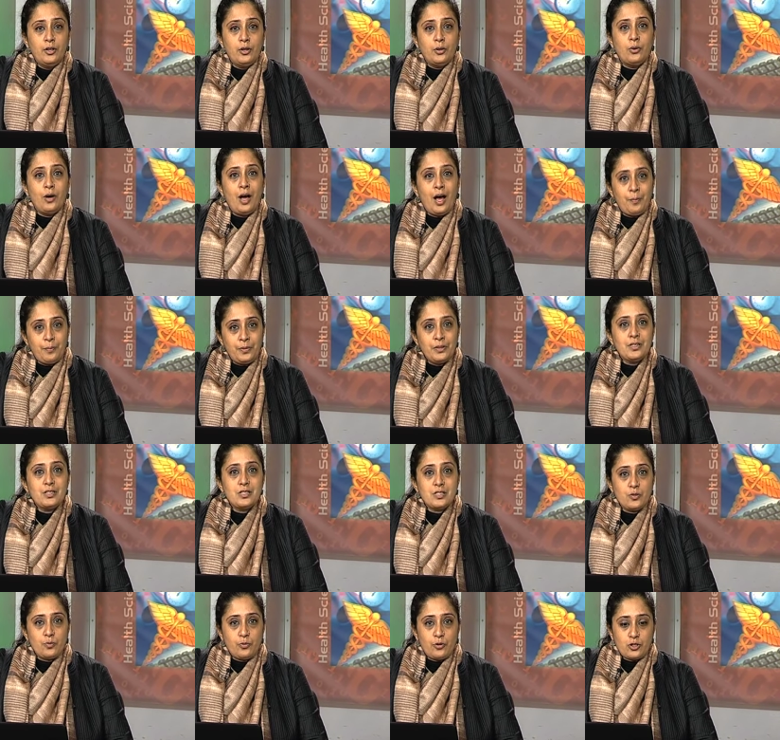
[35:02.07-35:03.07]
you know,
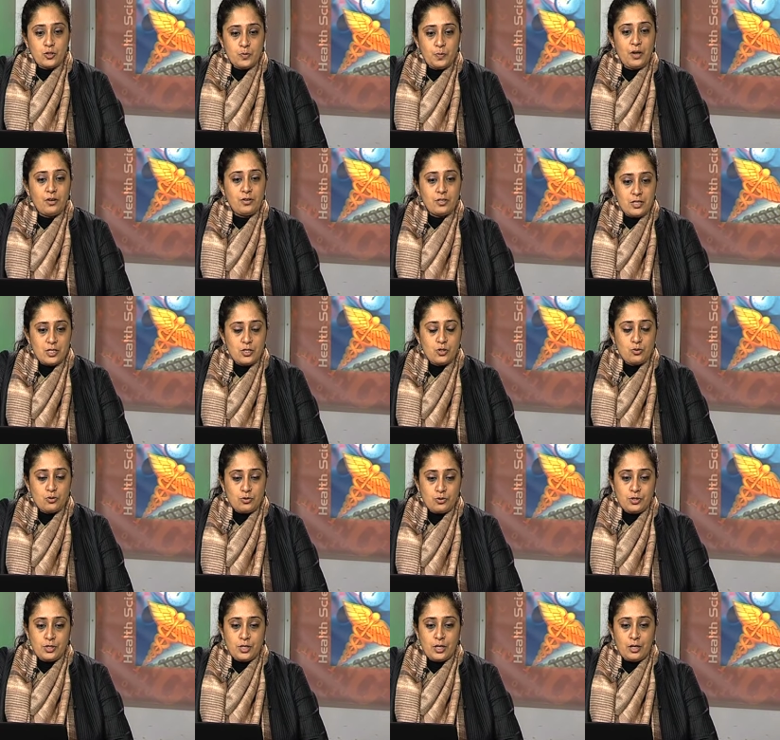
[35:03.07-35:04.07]
happiness and prosperity, so to